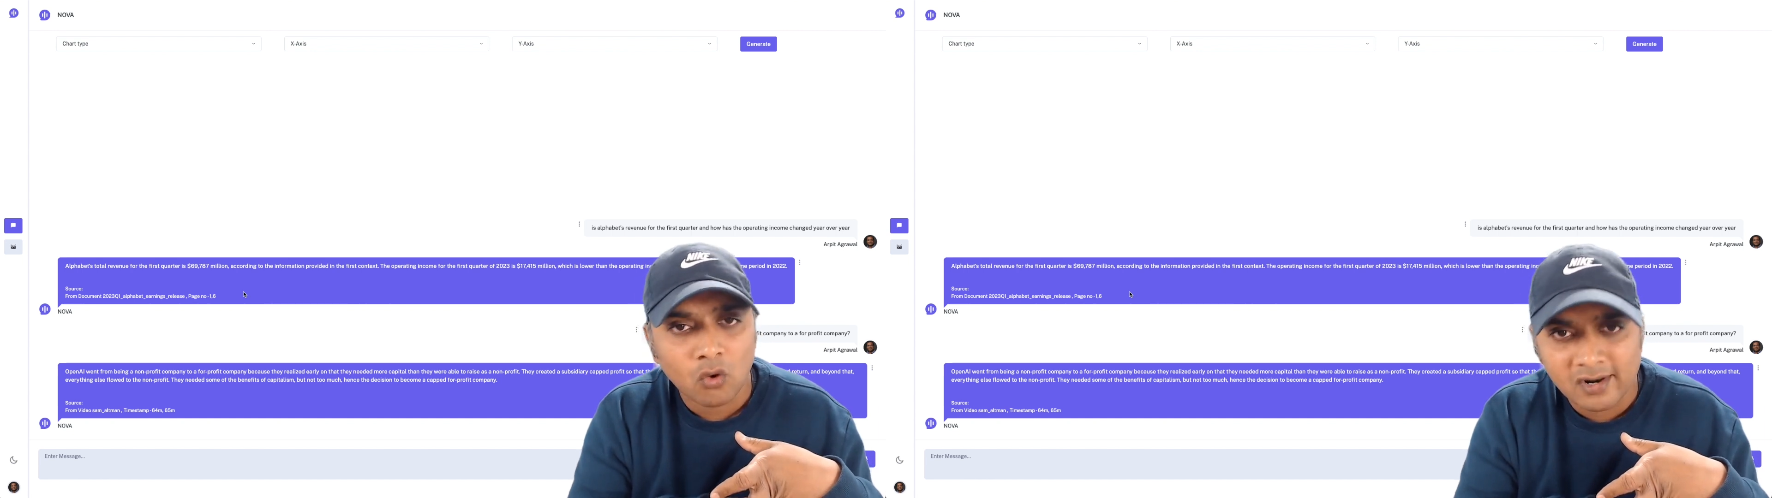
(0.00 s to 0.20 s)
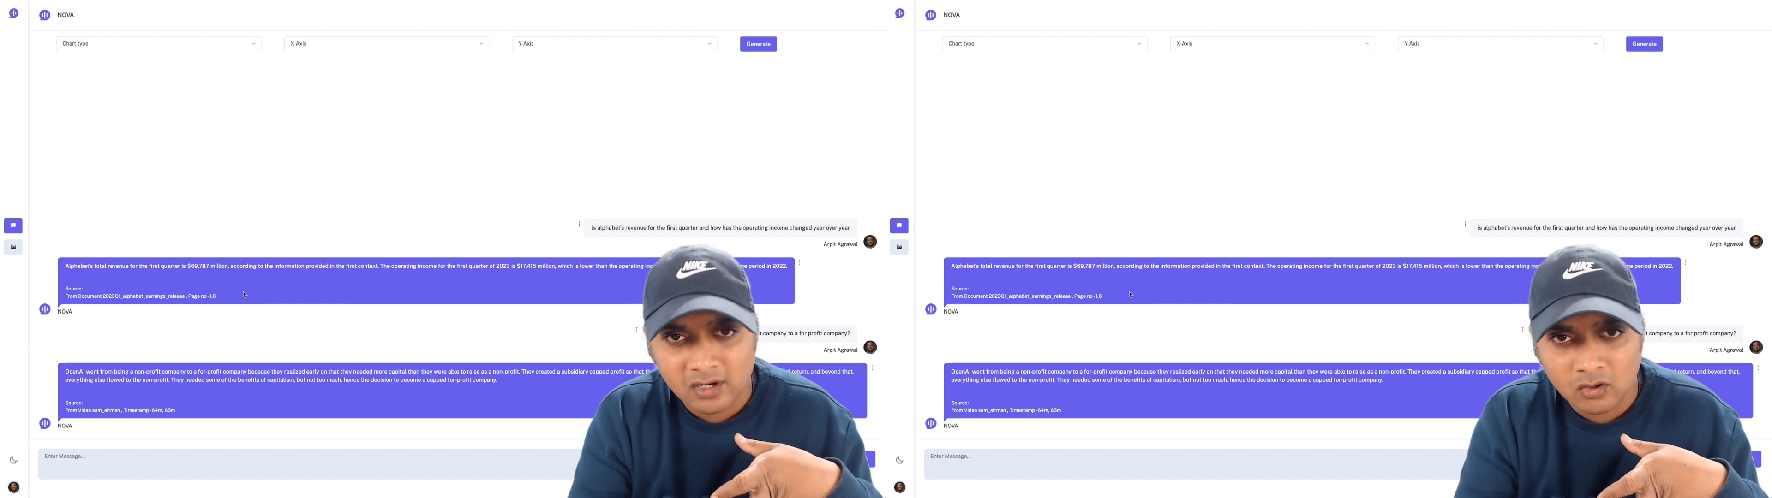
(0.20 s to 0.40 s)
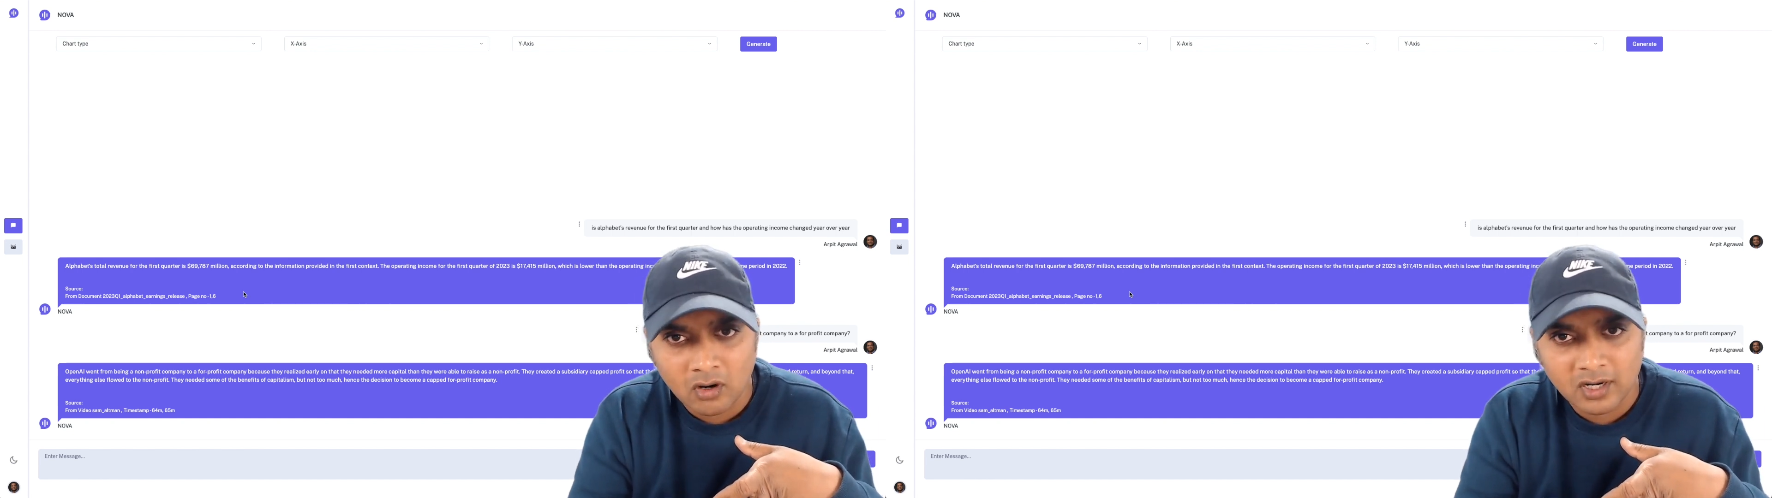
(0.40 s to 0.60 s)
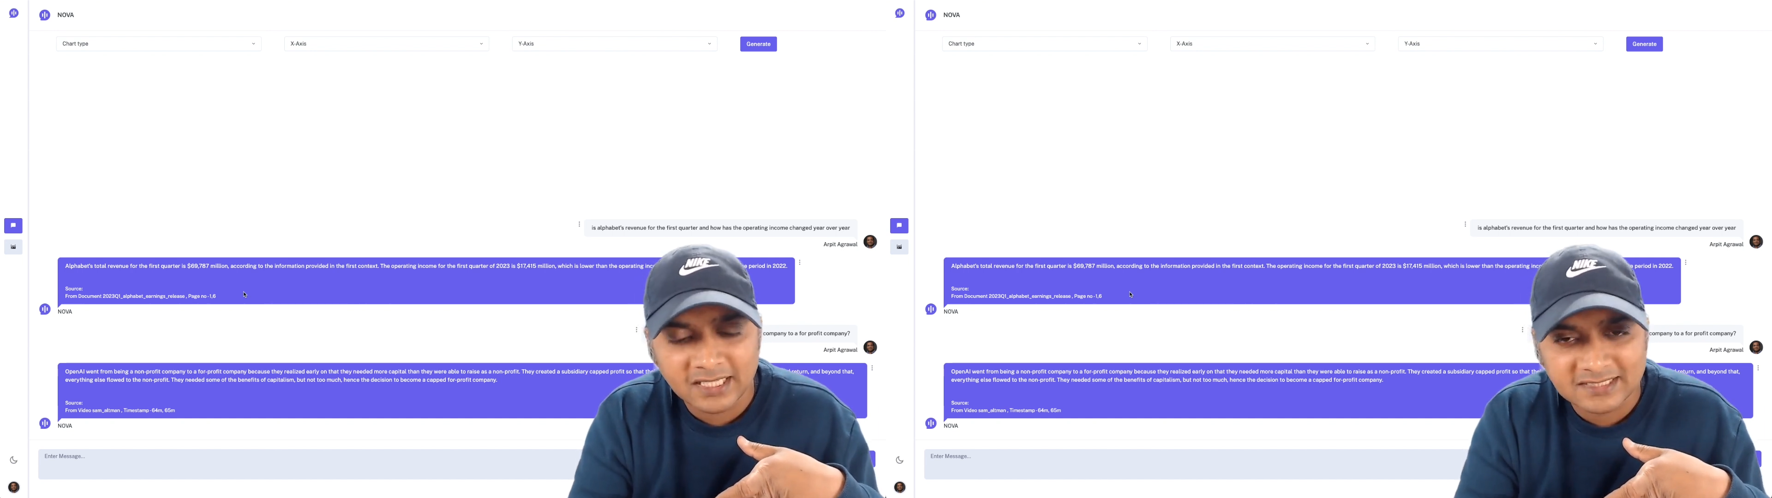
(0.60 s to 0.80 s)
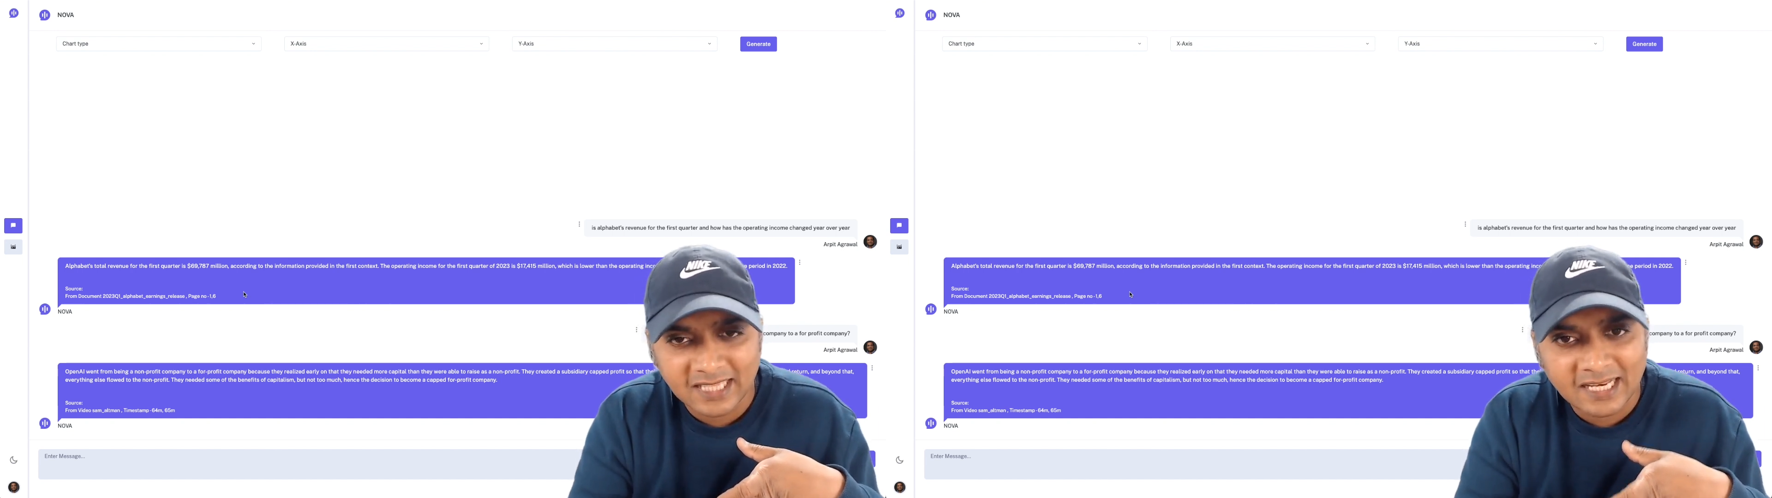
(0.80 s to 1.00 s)
call
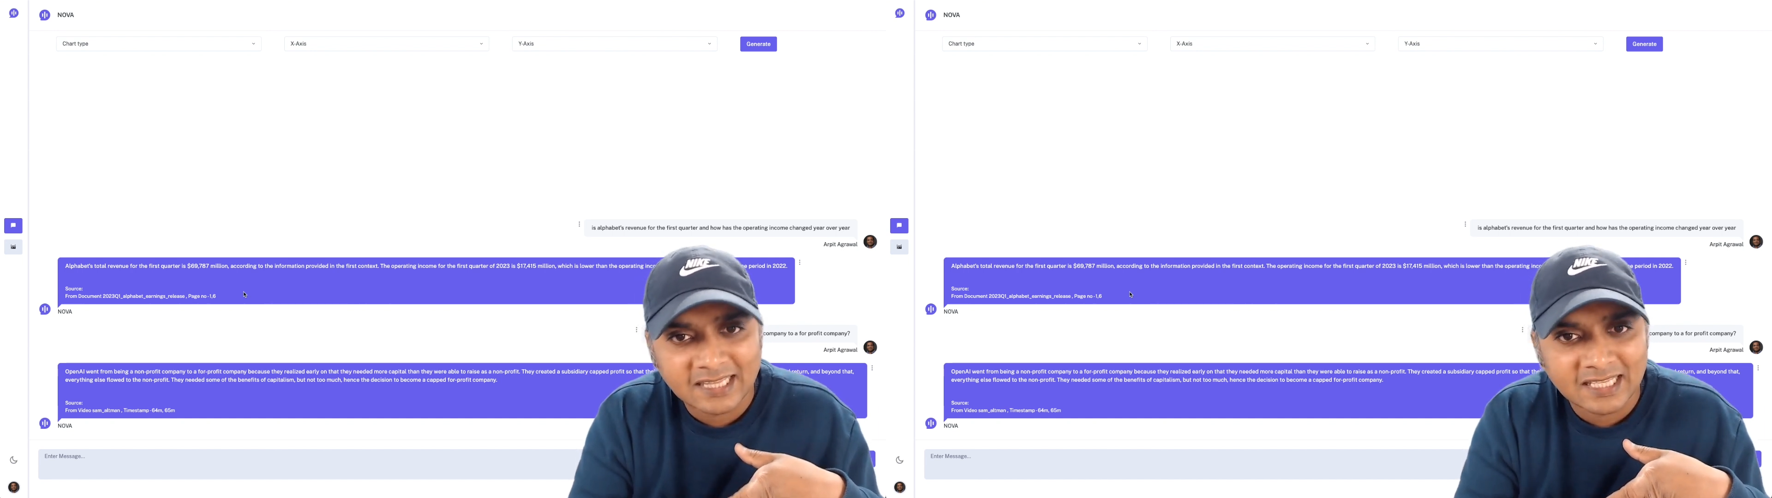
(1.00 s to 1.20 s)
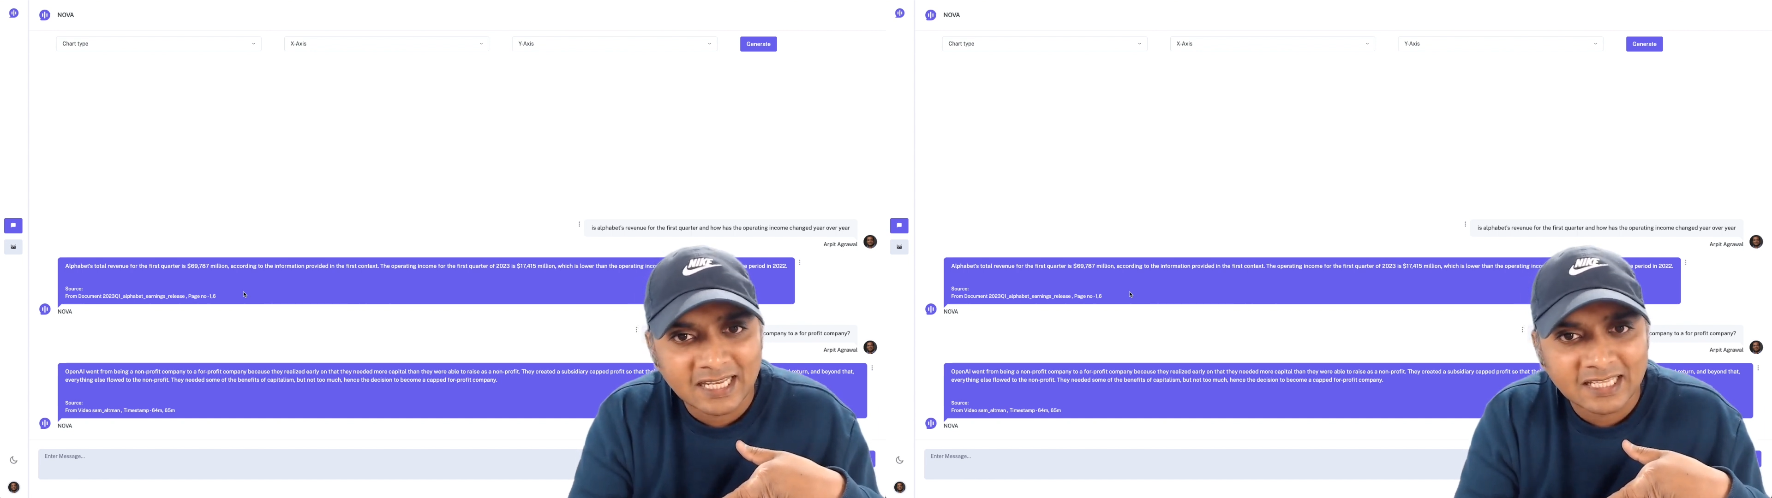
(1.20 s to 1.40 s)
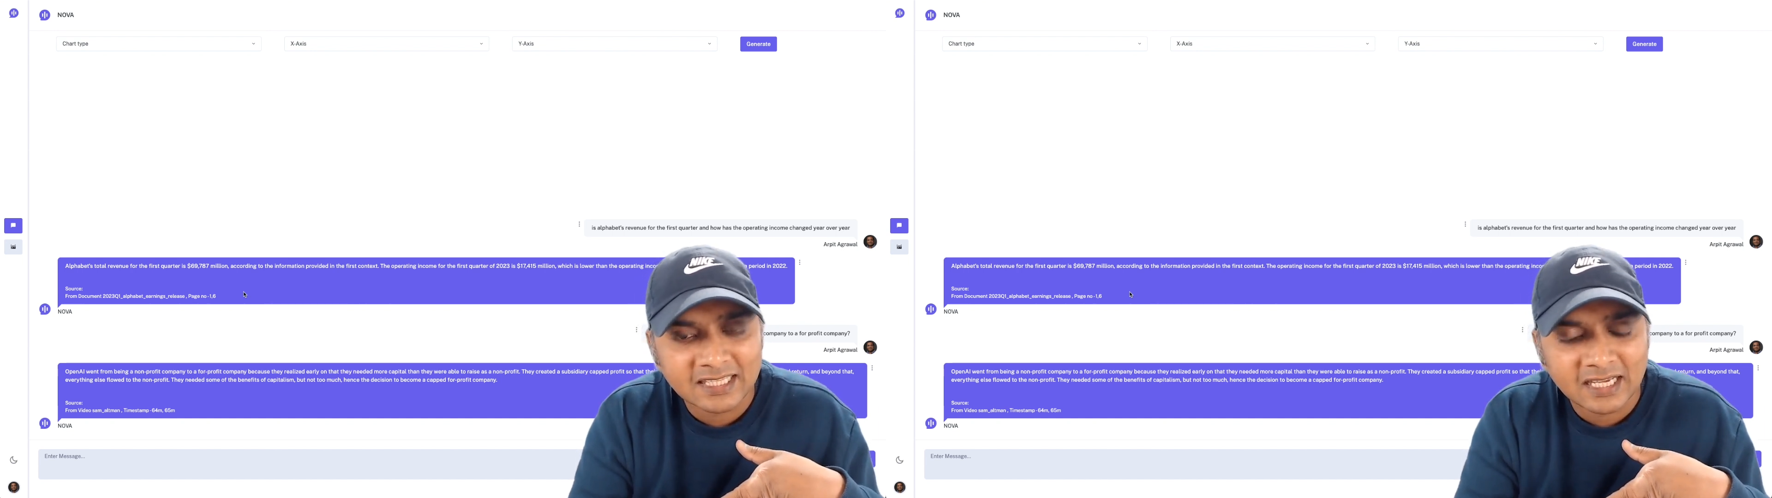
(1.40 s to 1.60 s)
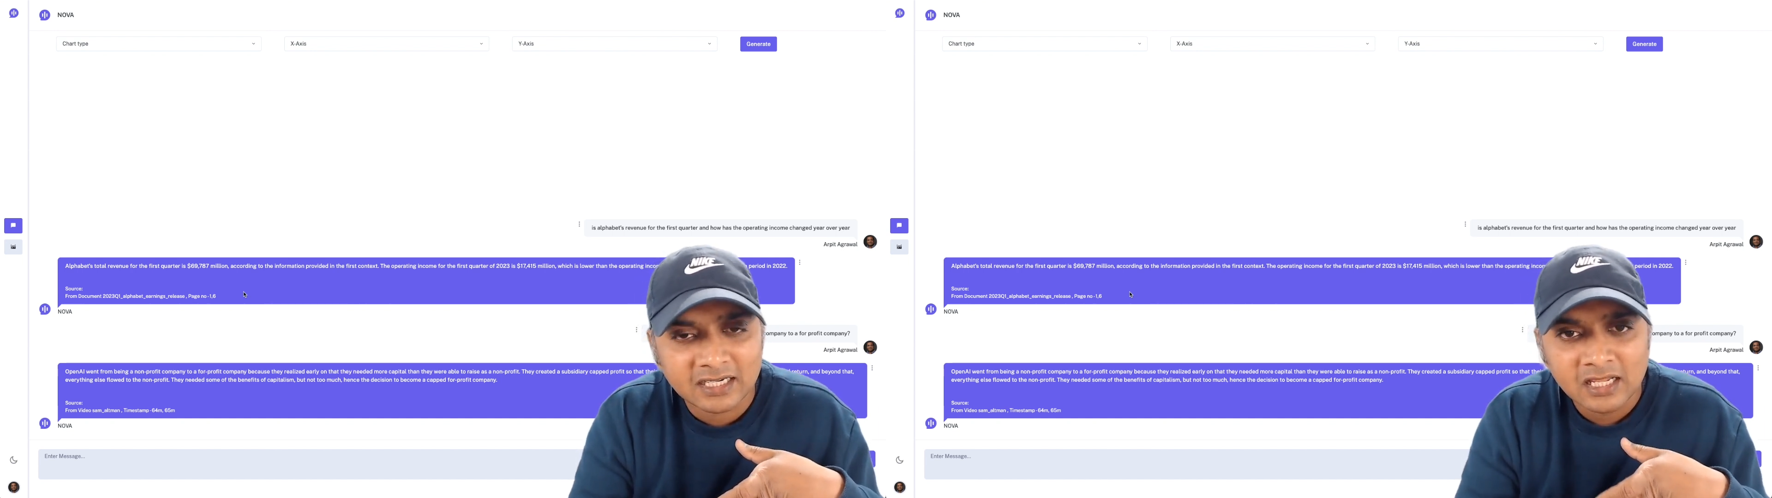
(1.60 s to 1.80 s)
recordings, anything like that,